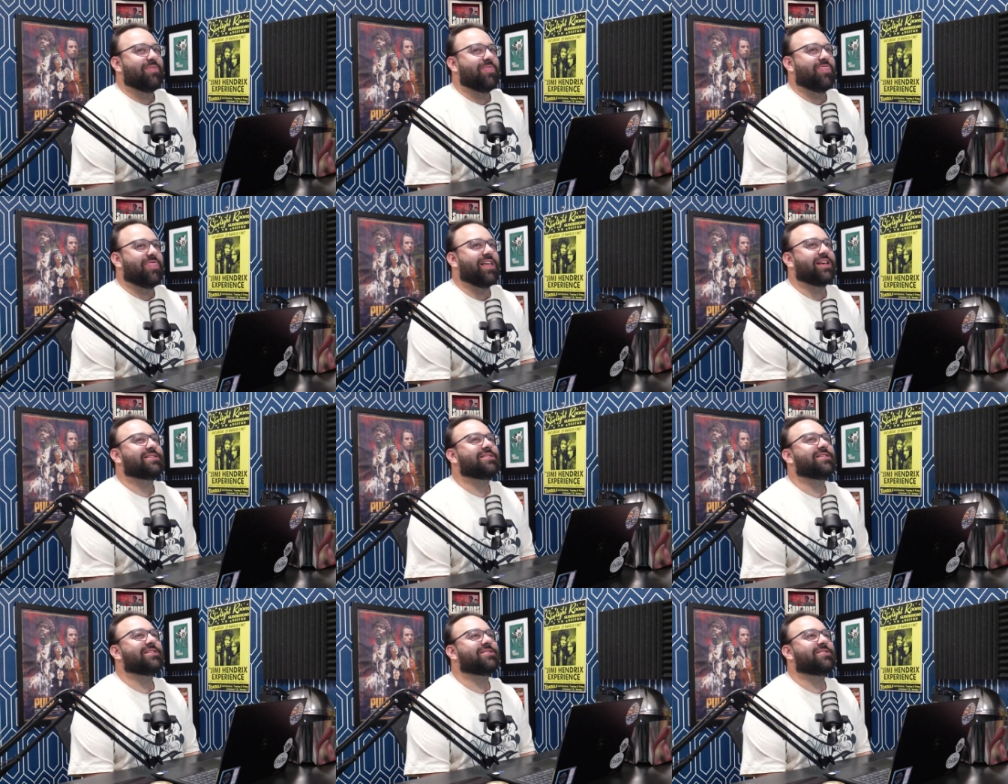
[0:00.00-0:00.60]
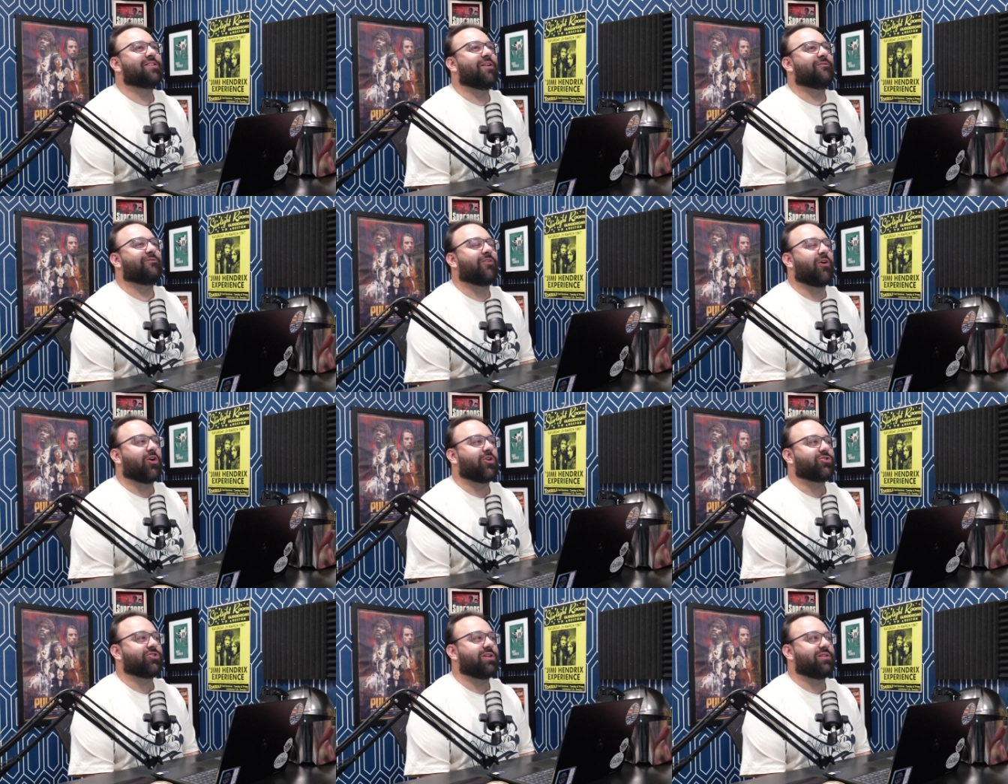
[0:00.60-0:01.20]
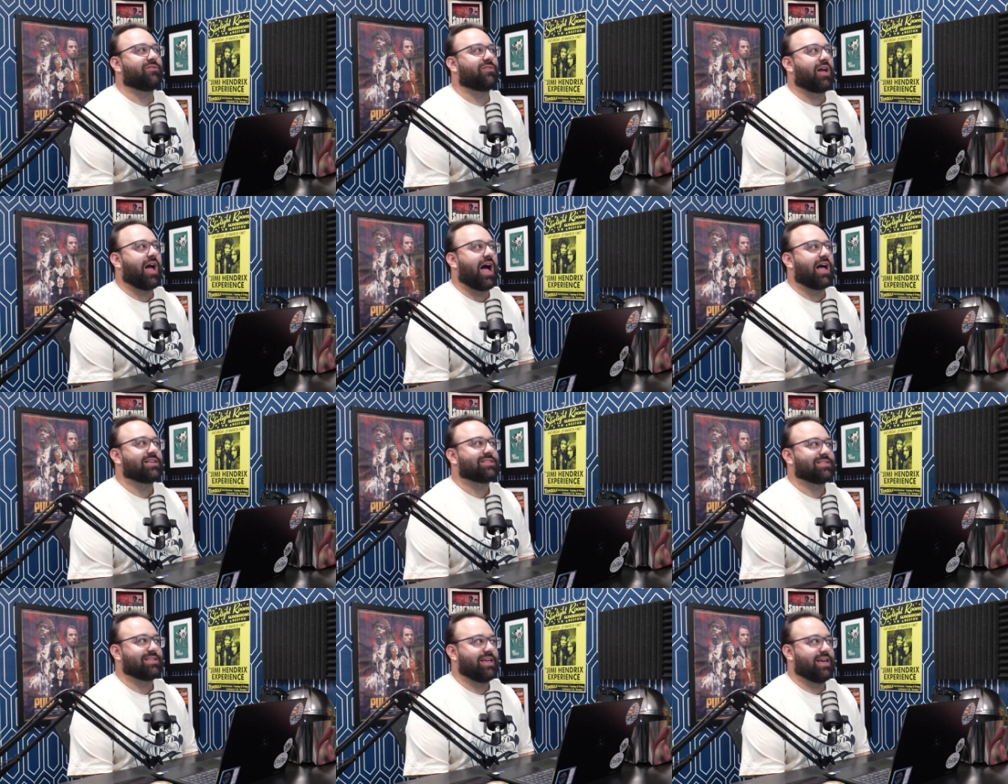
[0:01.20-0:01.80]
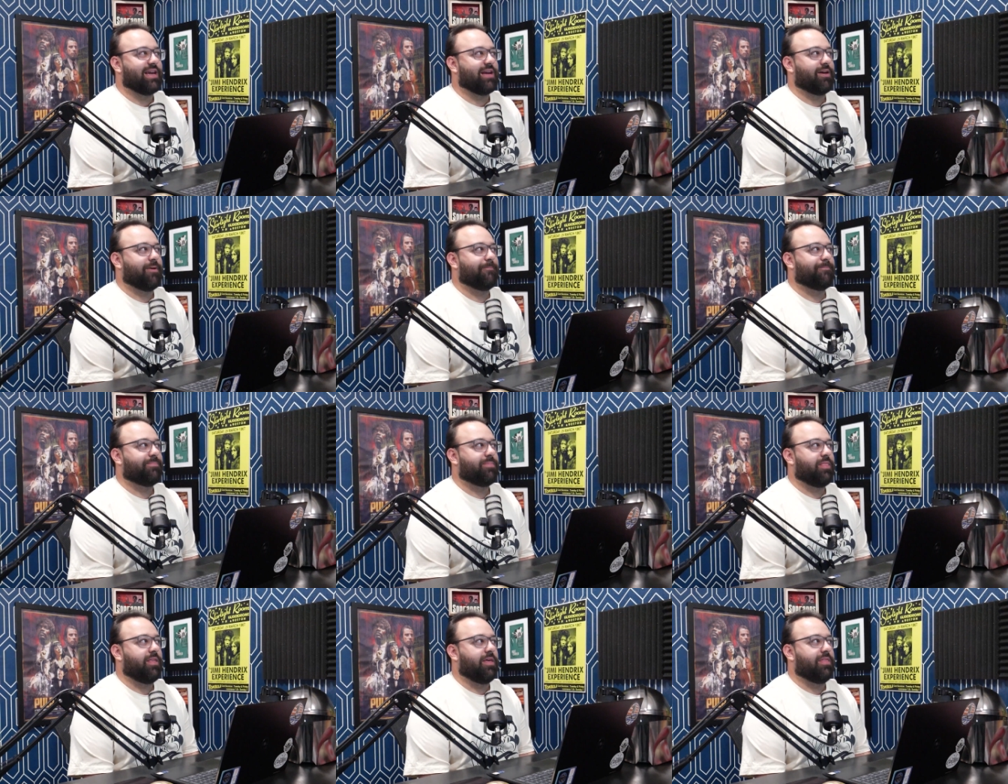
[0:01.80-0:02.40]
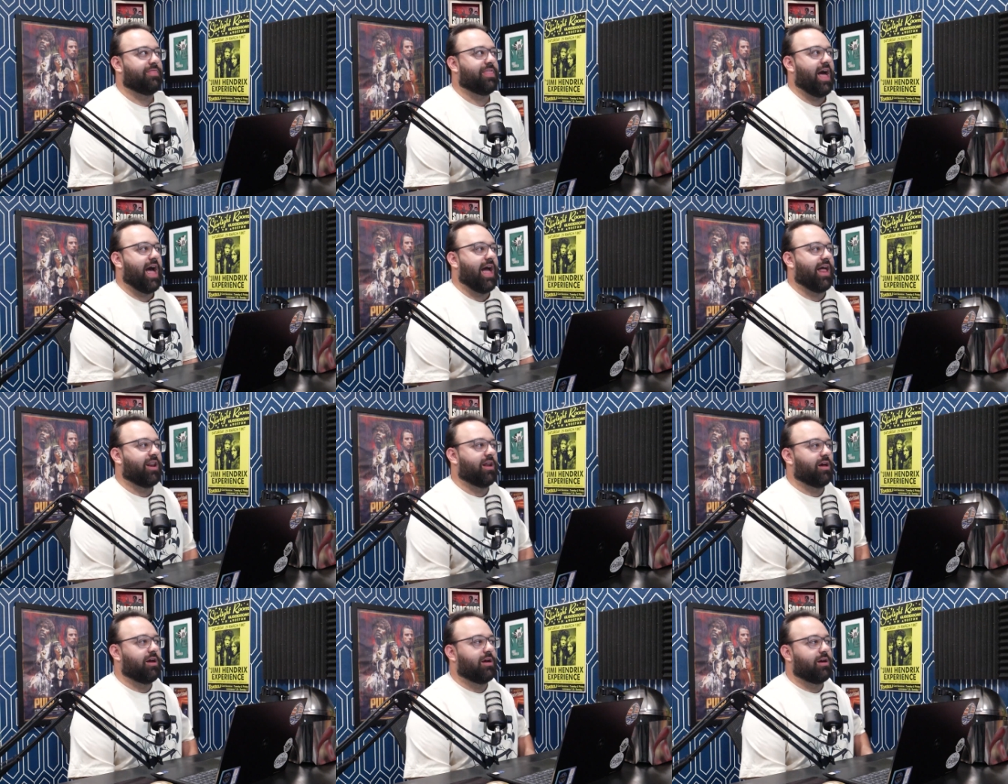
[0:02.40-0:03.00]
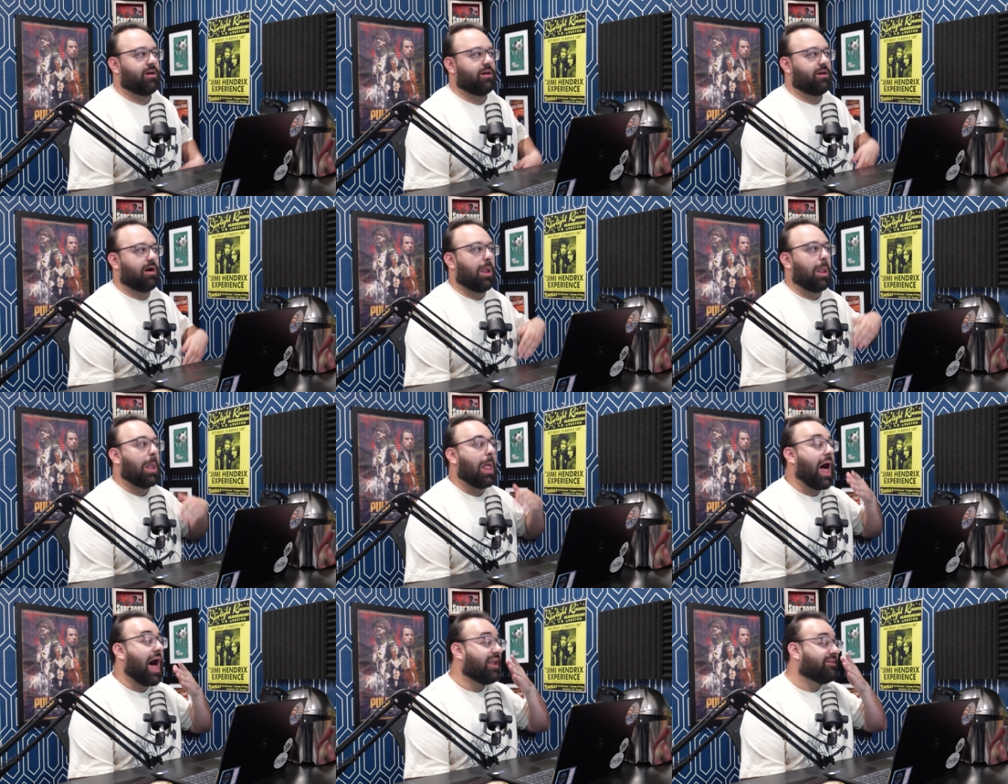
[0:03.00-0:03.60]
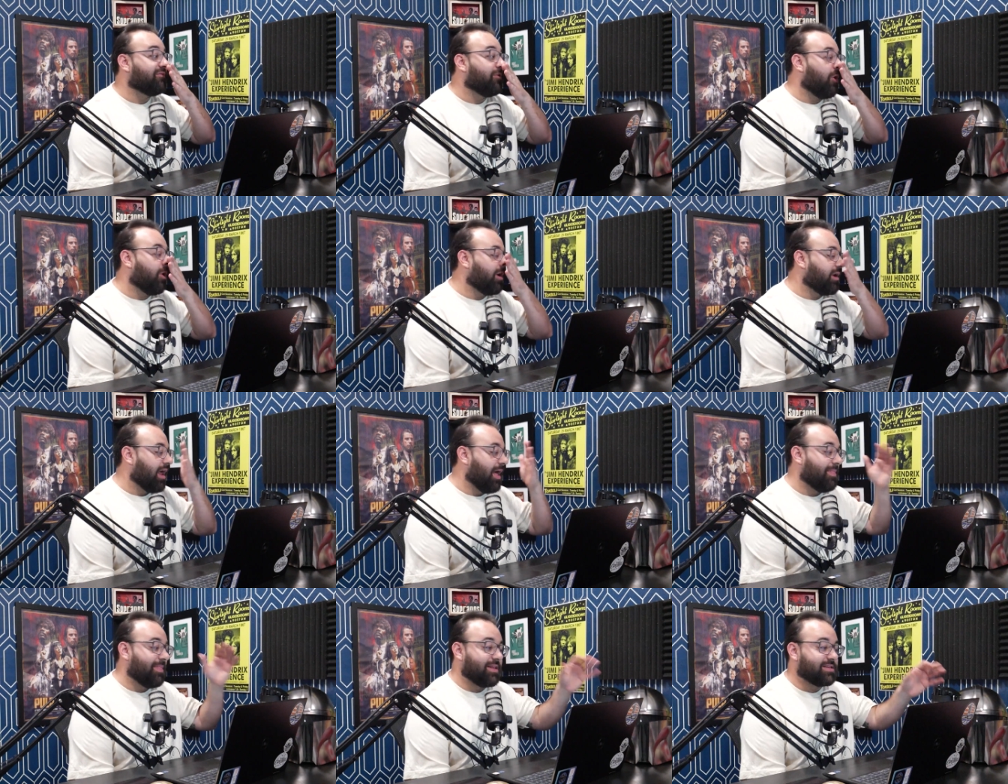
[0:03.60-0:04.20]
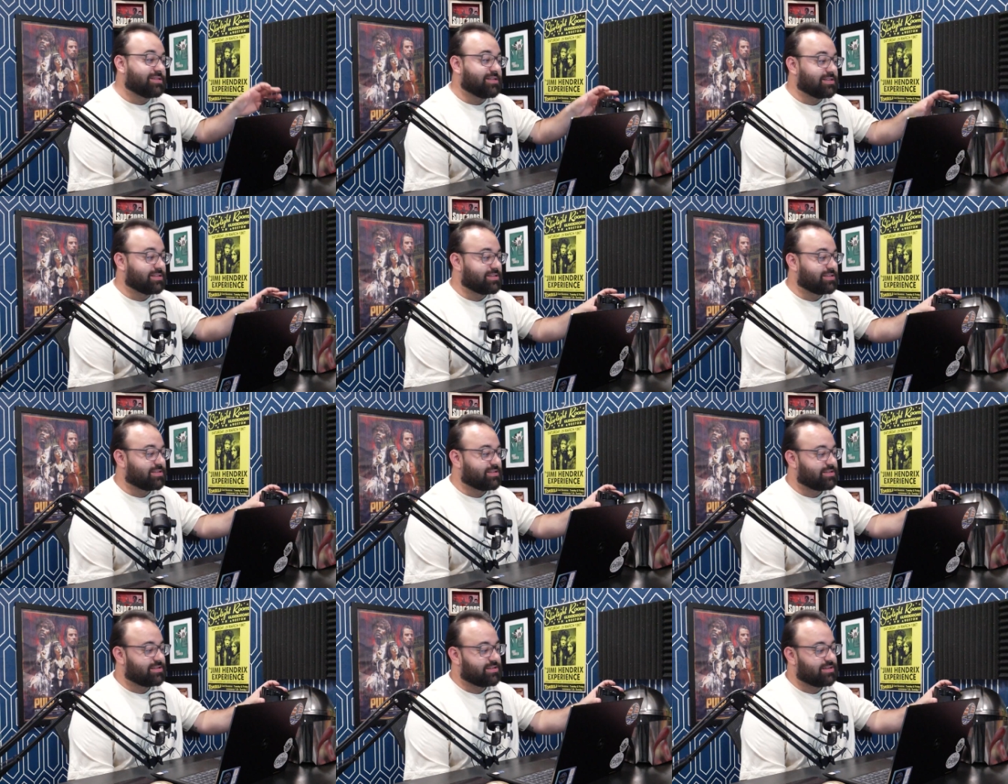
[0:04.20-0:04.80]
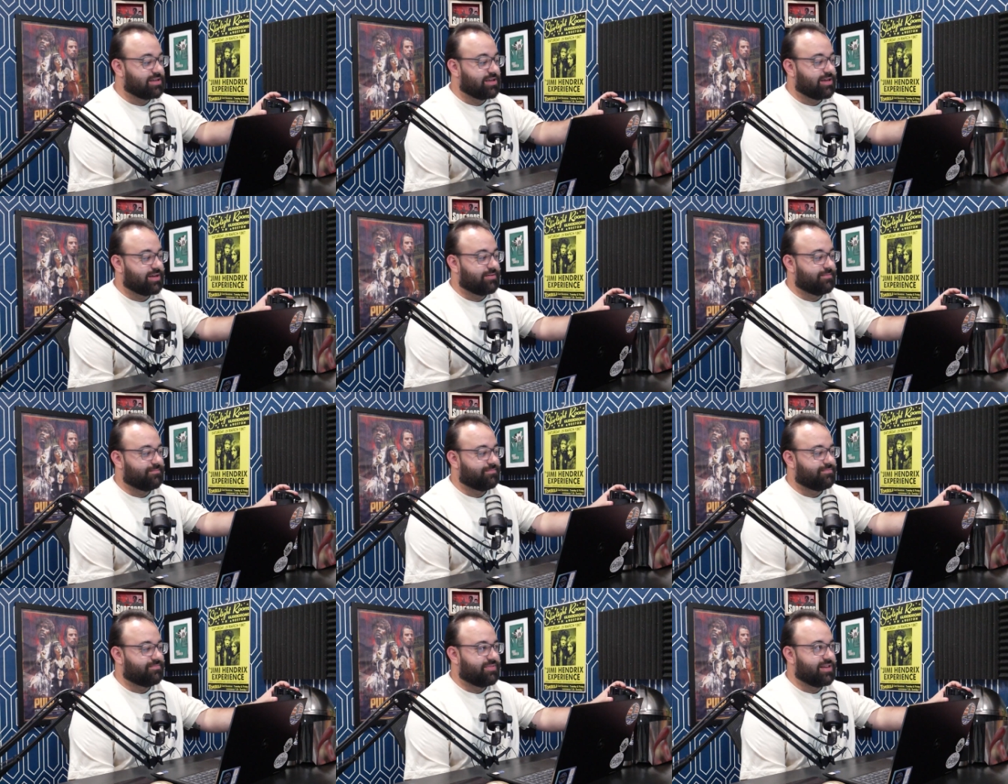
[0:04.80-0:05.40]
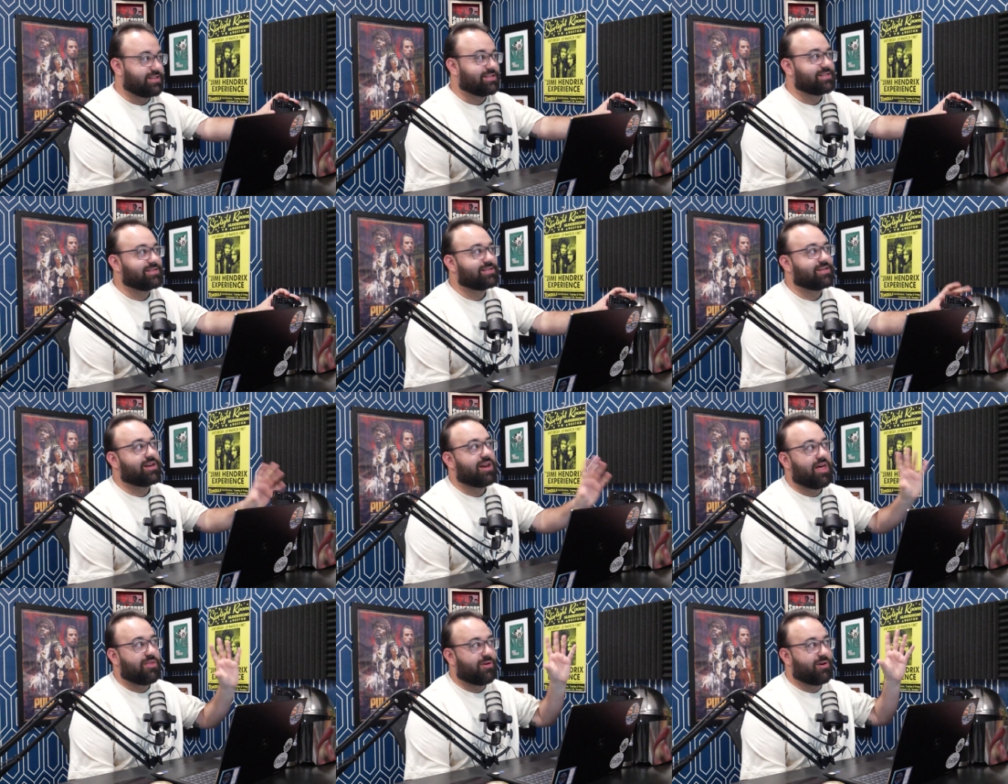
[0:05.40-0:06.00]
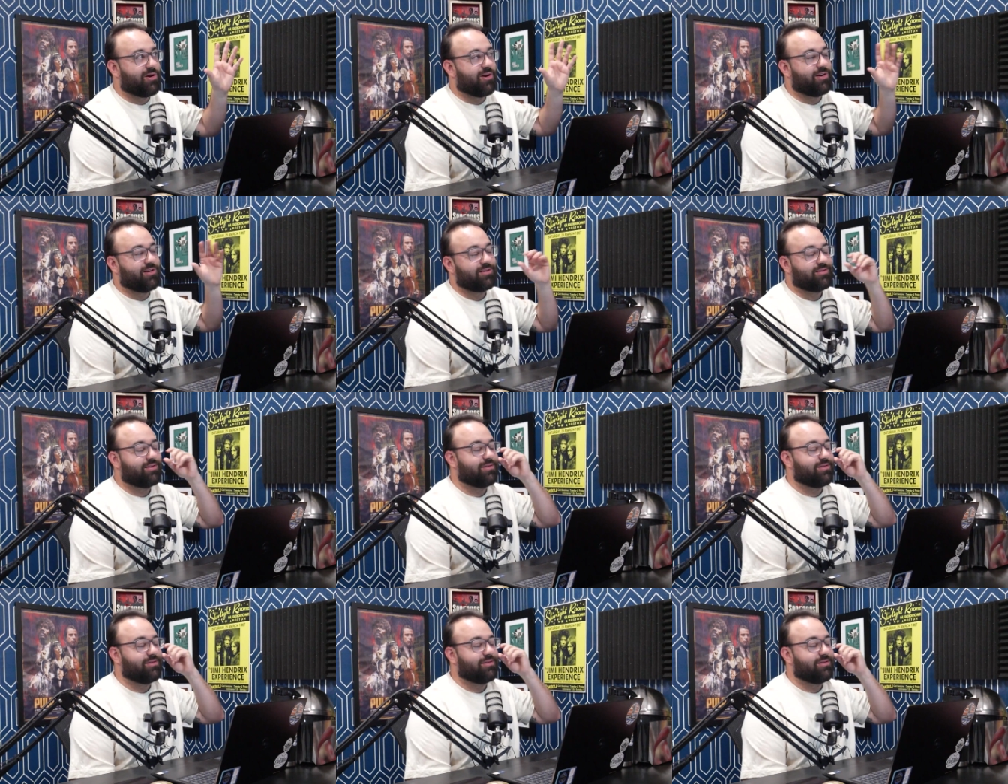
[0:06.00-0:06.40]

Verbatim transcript: this is the version of Gosling that a lot of, and this is another